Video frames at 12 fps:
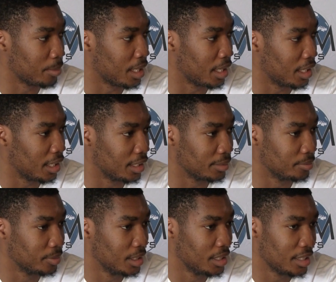my
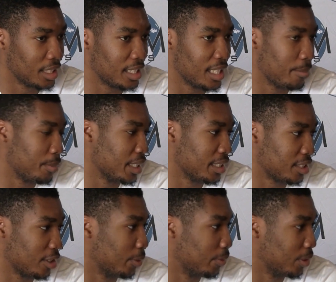just not being
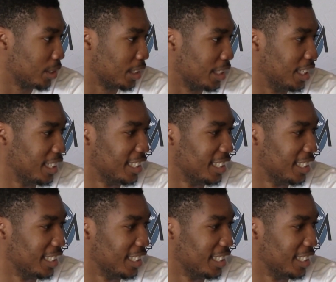slow-footed.